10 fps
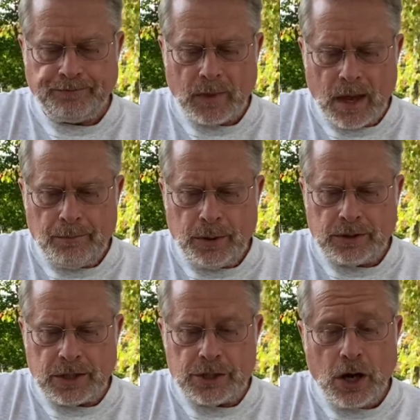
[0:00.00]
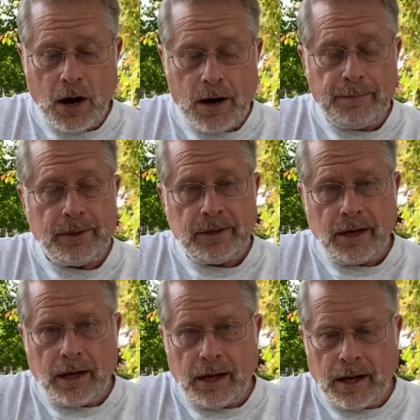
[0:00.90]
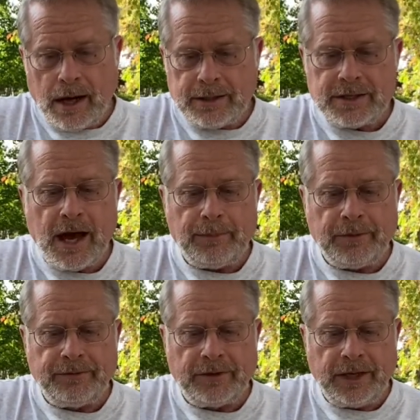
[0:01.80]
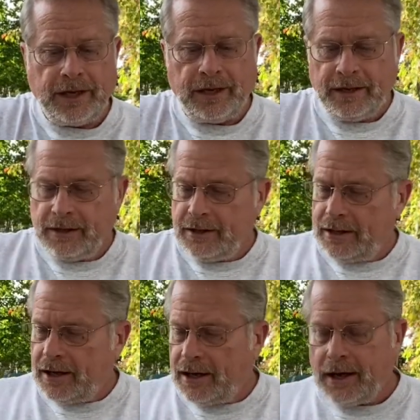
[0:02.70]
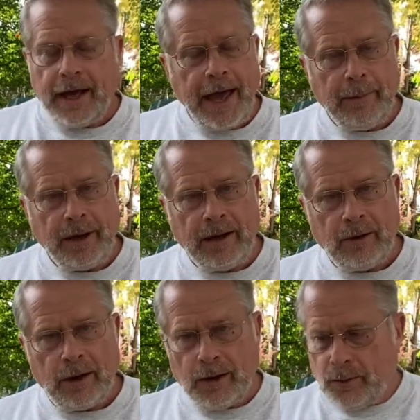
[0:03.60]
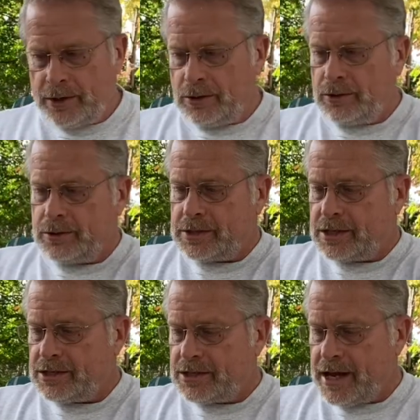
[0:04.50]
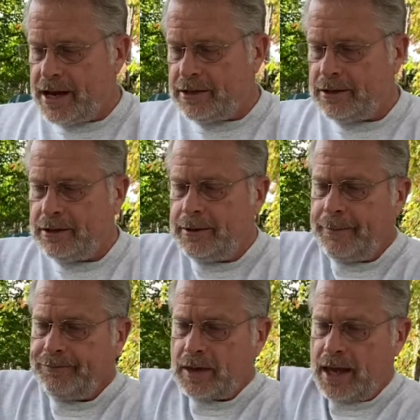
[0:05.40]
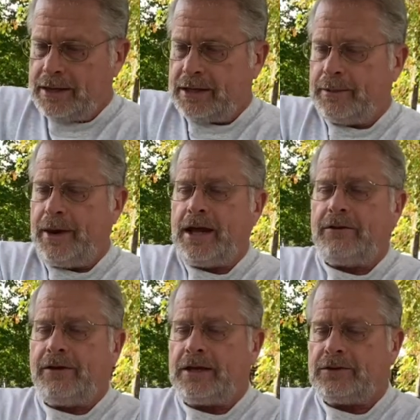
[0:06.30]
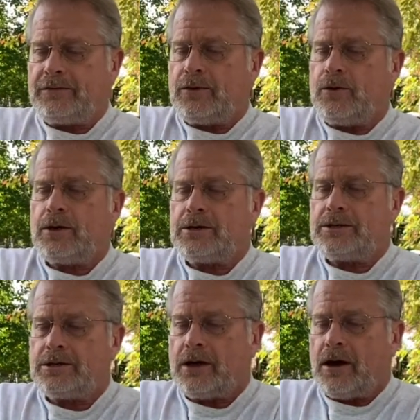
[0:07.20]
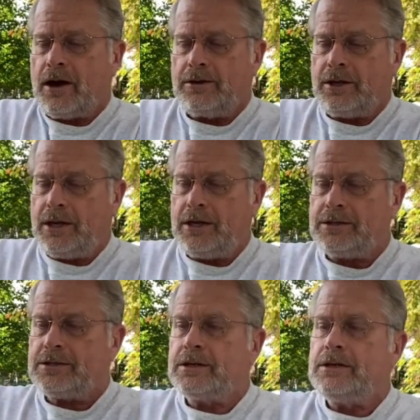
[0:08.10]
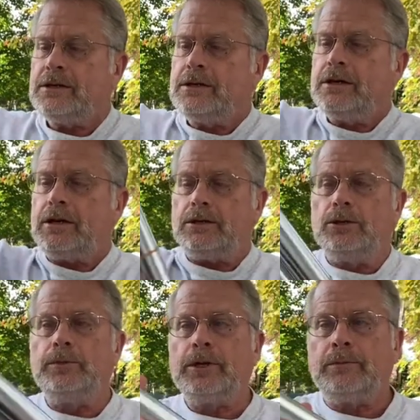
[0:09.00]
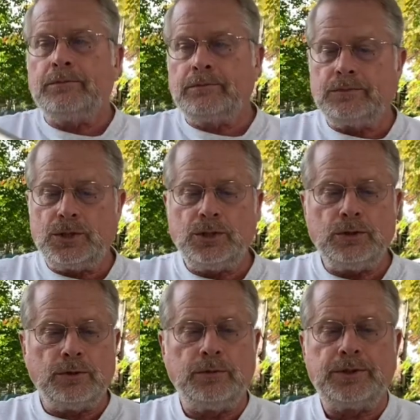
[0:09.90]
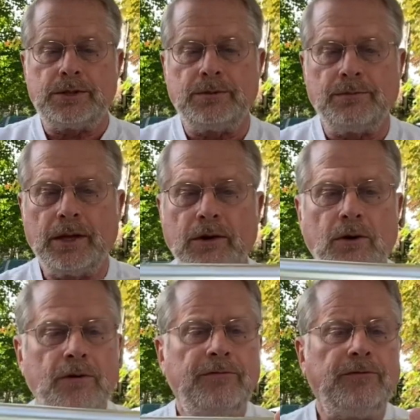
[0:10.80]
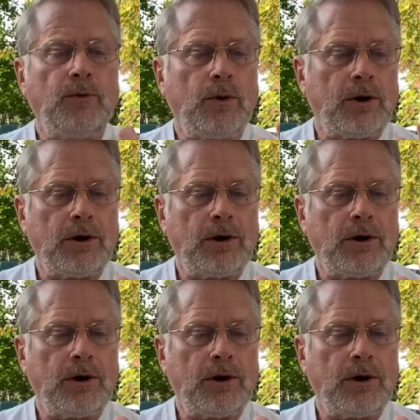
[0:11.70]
put the tarp on top of the hammock when you're using the stand. And then the main event, of course, are these aluminum tubes. There are four